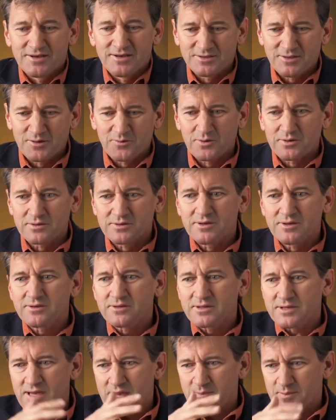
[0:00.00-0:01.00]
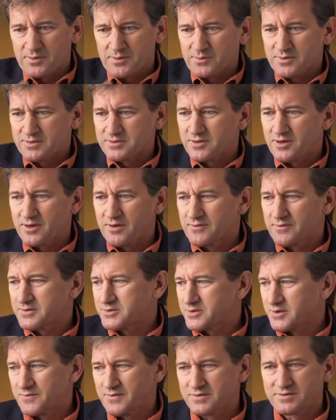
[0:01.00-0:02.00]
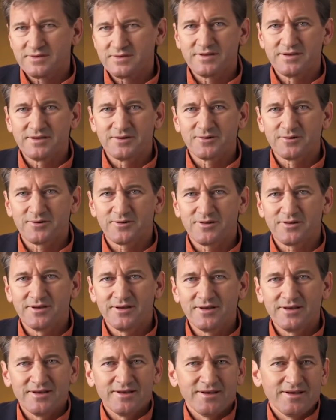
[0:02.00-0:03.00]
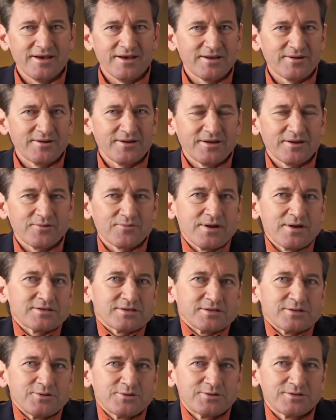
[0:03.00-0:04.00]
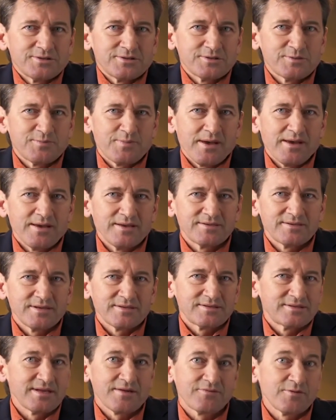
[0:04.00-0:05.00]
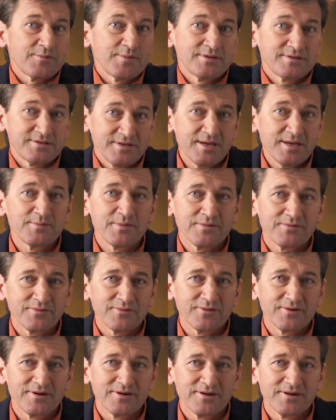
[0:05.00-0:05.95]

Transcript: So we're literally able to resolve the surface of the Earth at a, at a resolution space that's never been seen before.